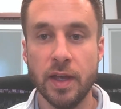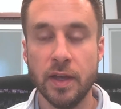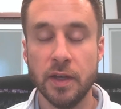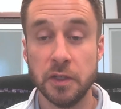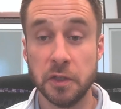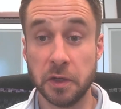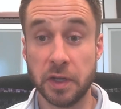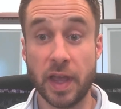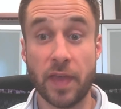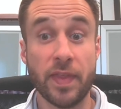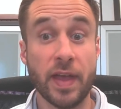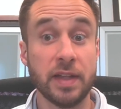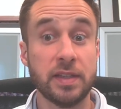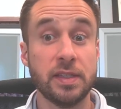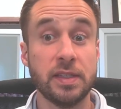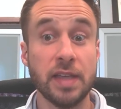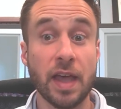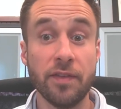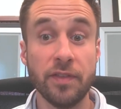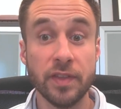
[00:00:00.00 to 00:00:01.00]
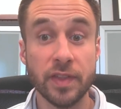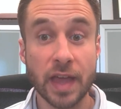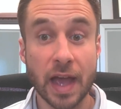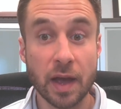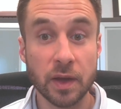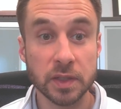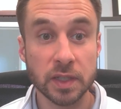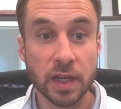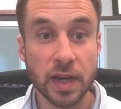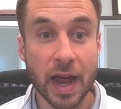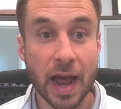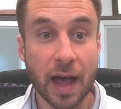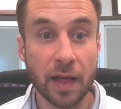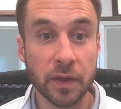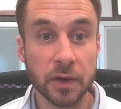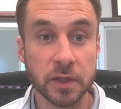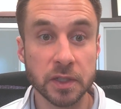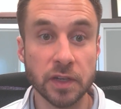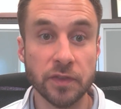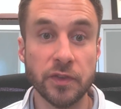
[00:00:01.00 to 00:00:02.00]
So again, that's
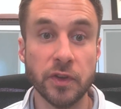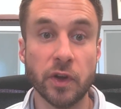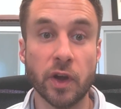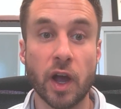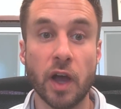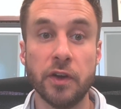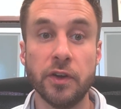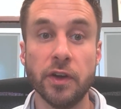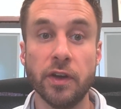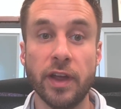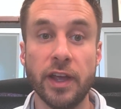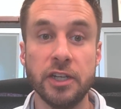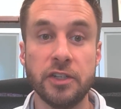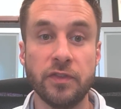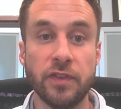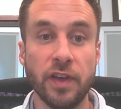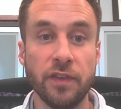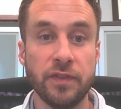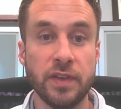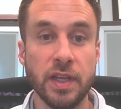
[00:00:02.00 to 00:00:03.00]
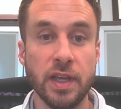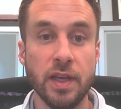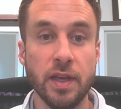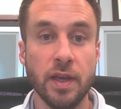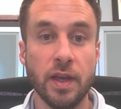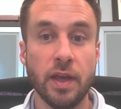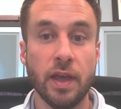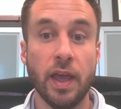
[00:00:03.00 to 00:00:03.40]
$7,000 if you're under age 50